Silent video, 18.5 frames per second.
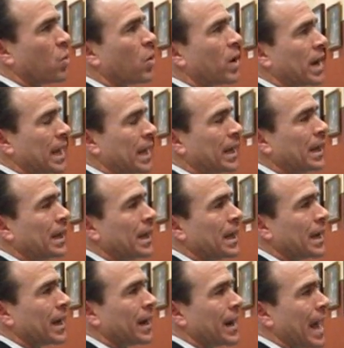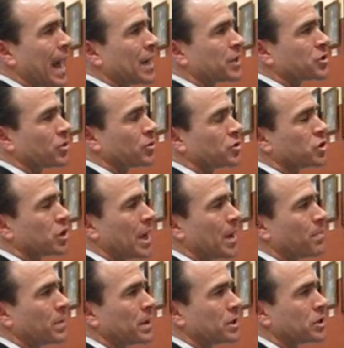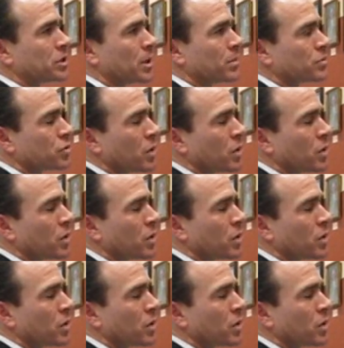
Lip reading: winning a national championship.